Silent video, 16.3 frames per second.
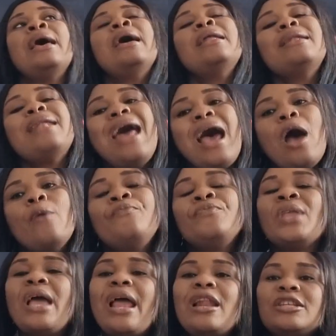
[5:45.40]
Now,
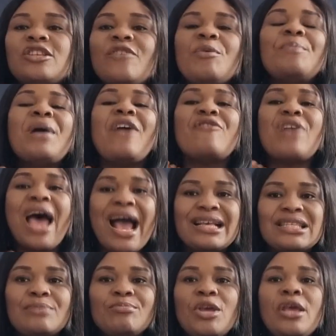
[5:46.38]
a lot of people have
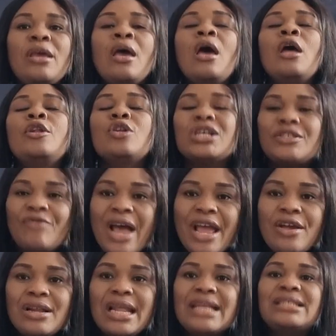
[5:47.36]
asked me, Nurse
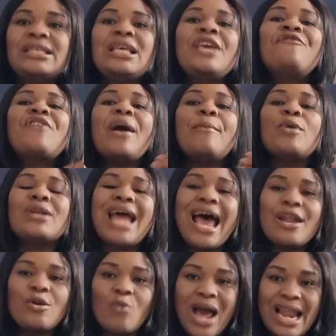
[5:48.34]
Violet, if I'm on
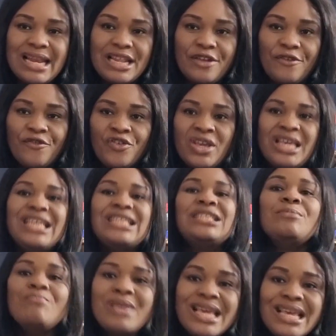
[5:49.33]
annual leave,
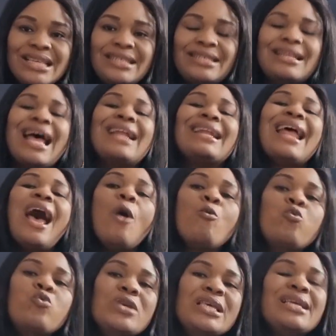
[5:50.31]
it means that
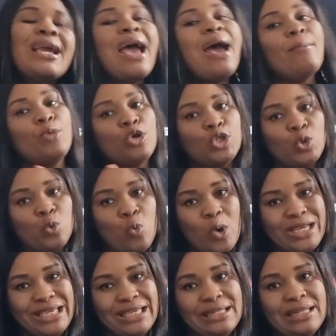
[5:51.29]
that week I'm not
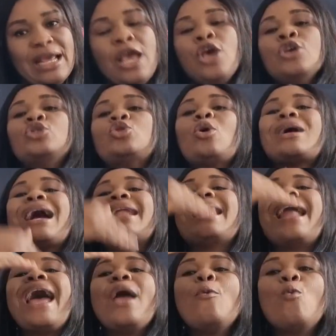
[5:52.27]
working. So can
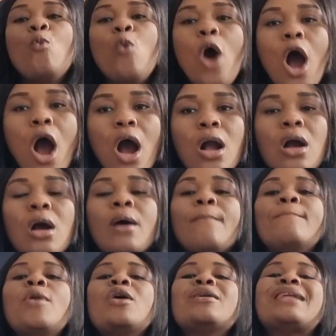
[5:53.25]
I work
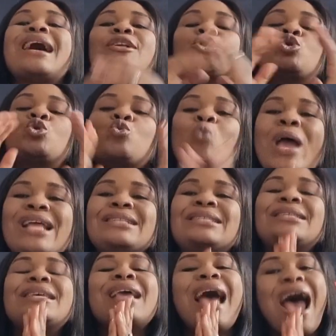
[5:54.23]
more than
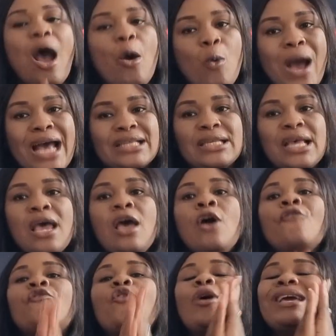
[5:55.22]
20 hours
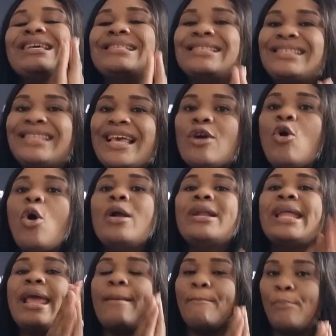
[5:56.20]
for a
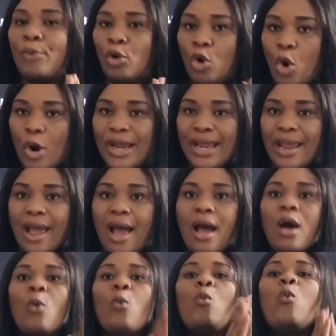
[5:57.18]
second
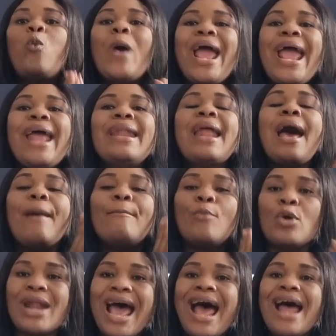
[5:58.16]
employer when I'm
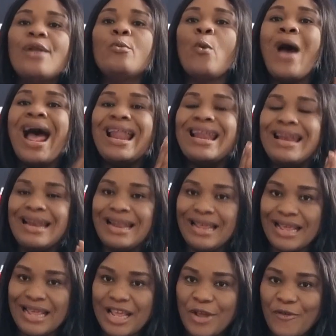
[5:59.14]
on annual
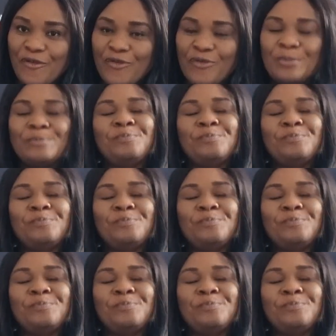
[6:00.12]
leave?